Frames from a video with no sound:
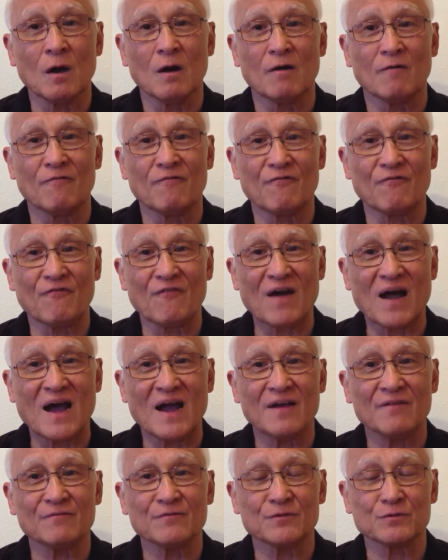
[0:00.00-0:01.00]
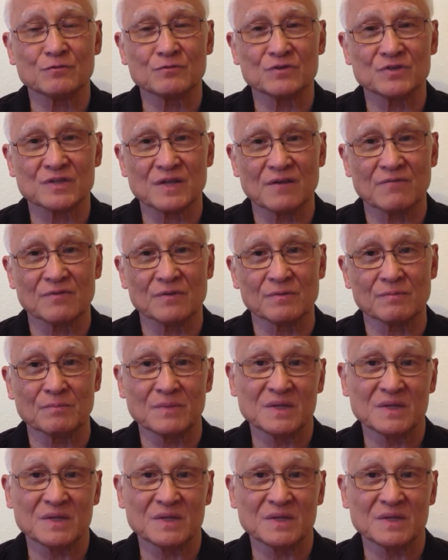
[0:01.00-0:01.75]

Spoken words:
of 5 to 7,